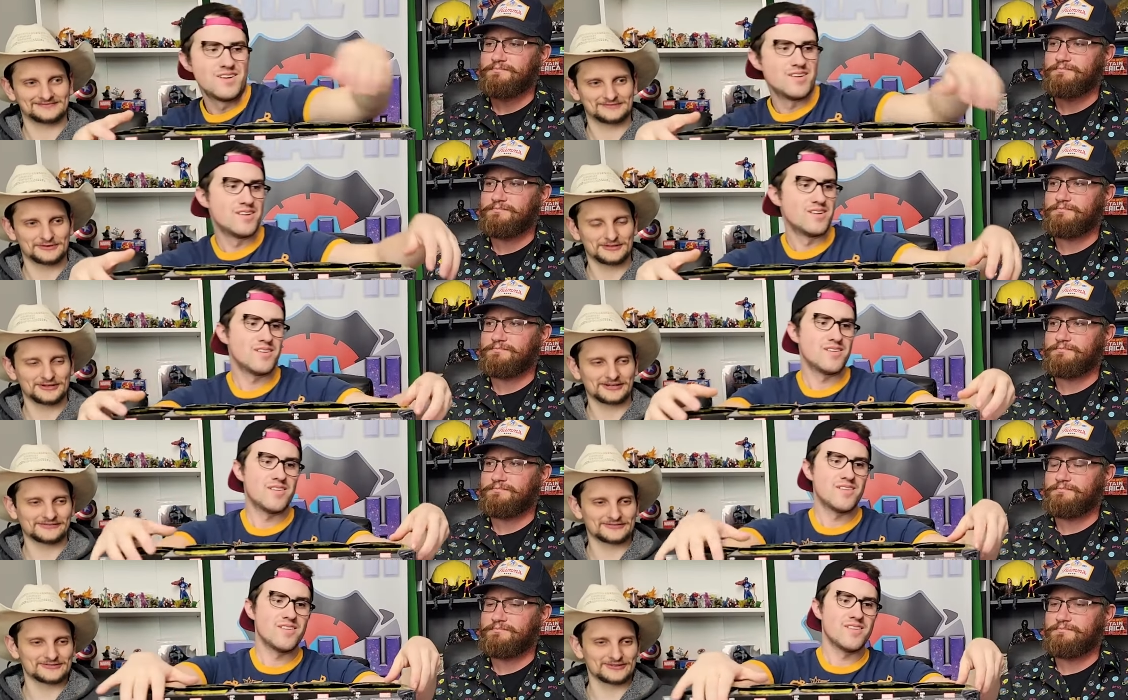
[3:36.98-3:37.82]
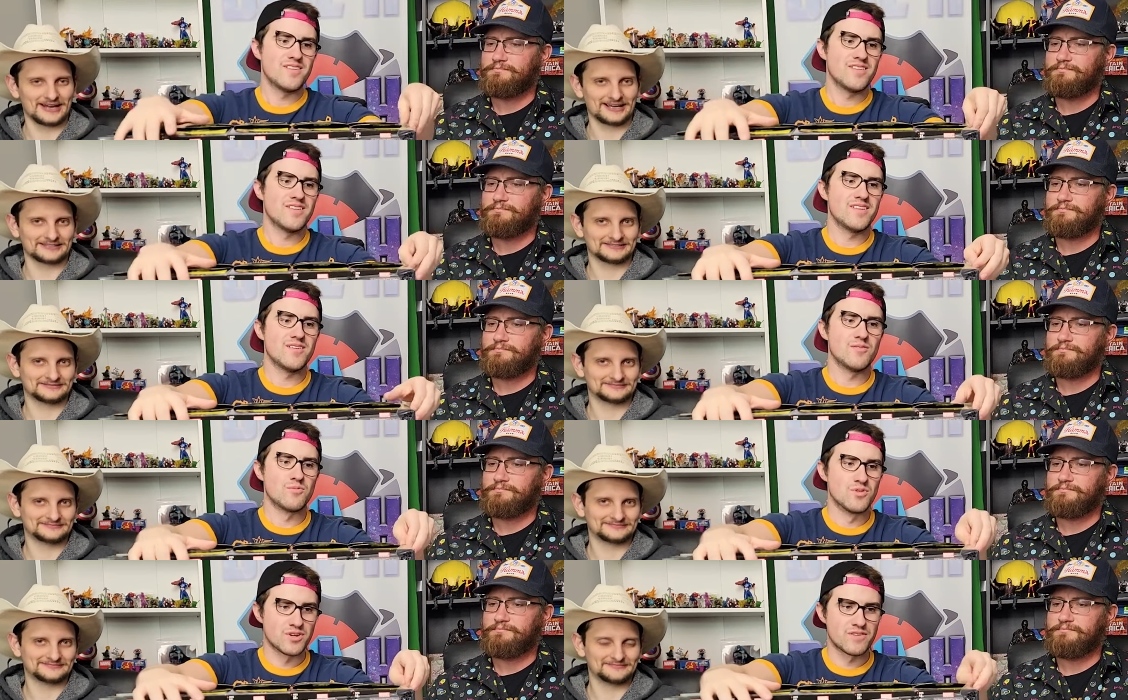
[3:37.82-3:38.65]
Speaker 1: We're looking for Drac.
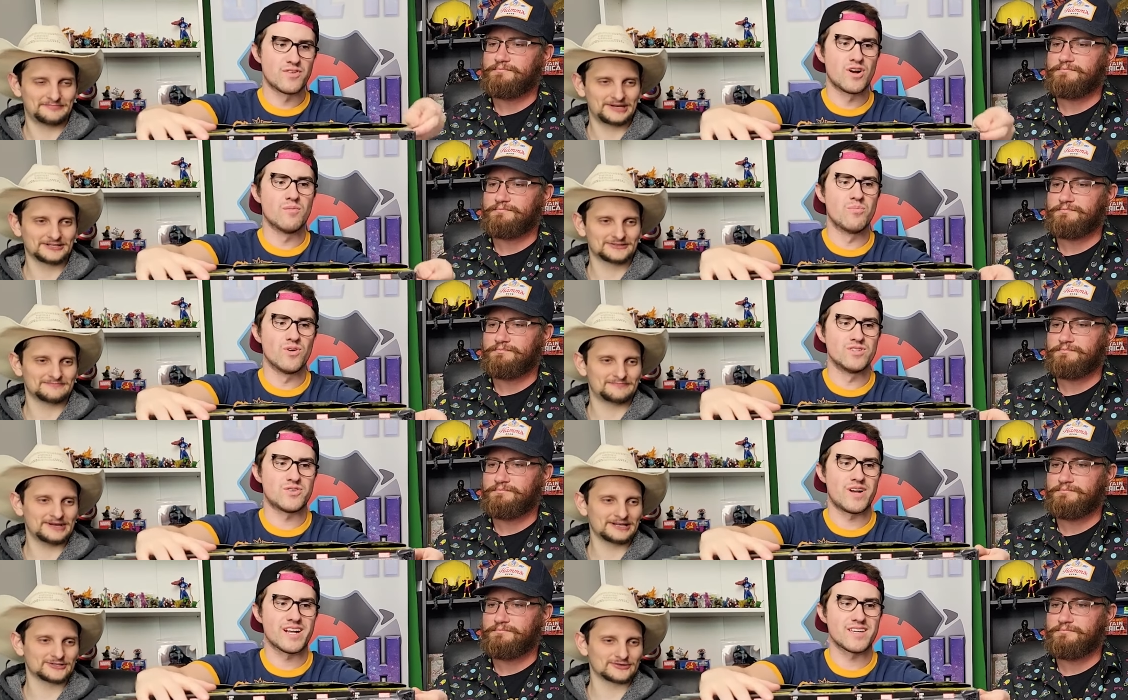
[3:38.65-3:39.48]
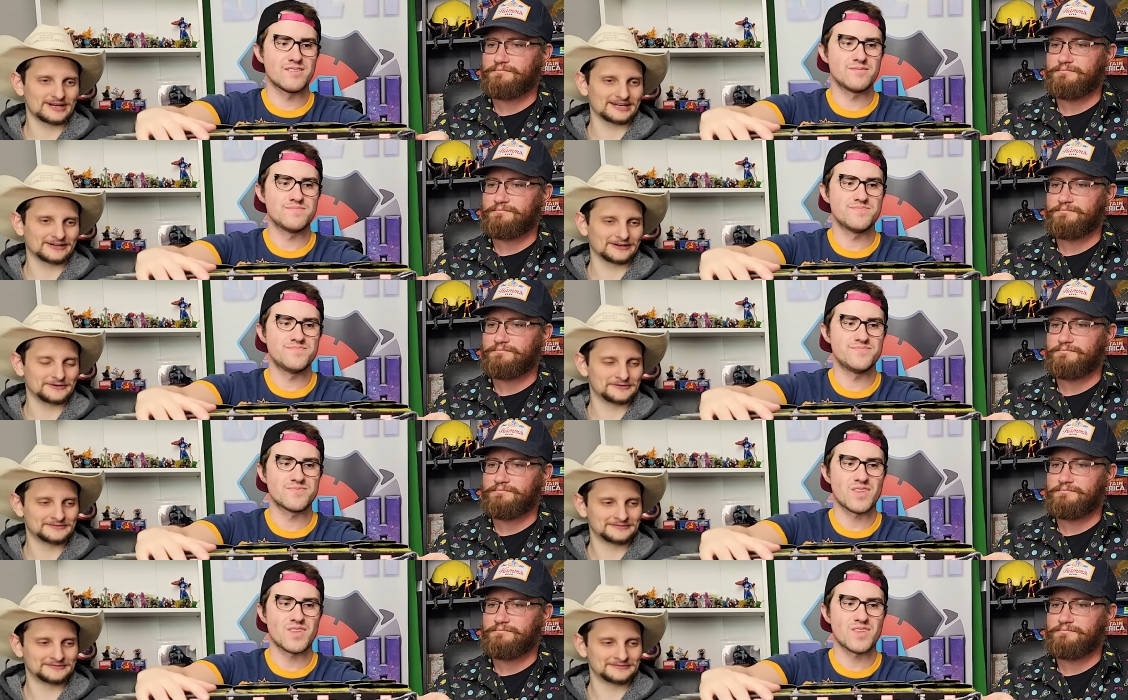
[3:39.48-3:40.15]
We're looking for big, our boy. Big Draco.